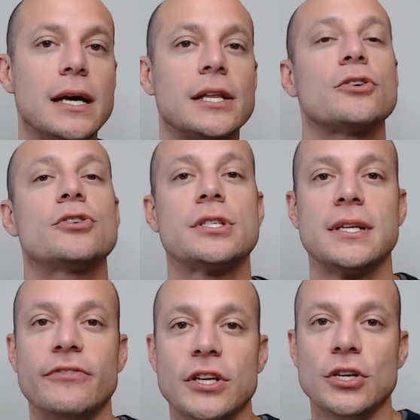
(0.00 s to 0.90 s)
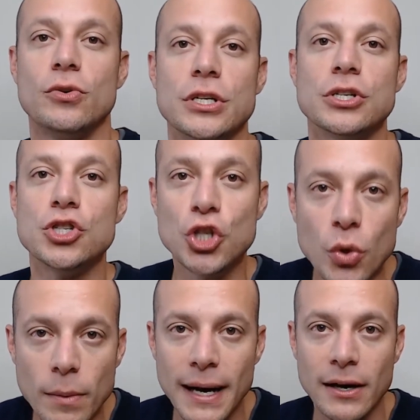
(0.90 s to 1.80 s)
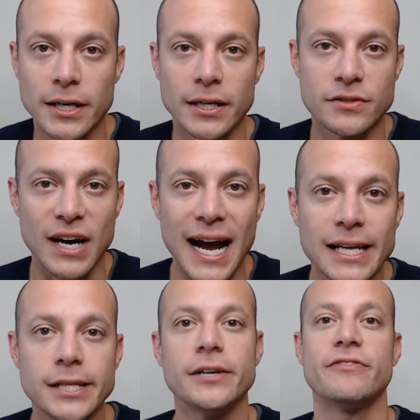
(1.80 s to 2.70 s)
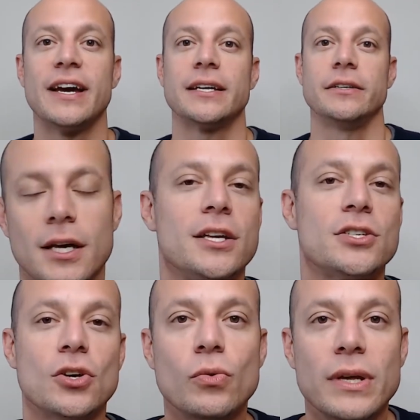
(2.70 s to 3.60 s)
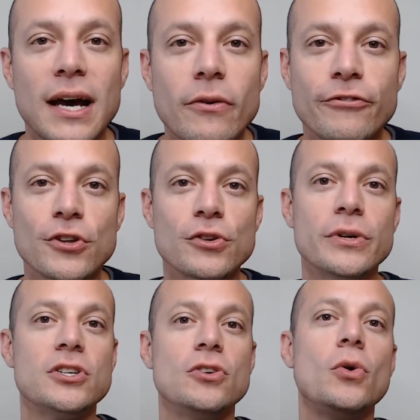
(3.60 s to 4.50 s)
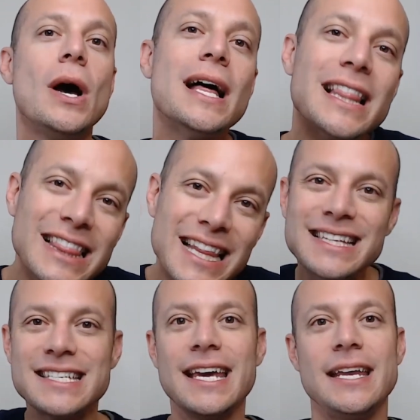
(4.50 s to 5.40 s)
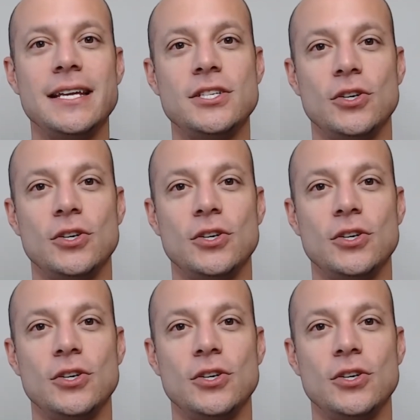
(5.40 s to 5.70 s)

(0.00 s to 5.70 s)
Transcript: there's stuff that you can do about it. It's highly effective. So without further ado, let's get into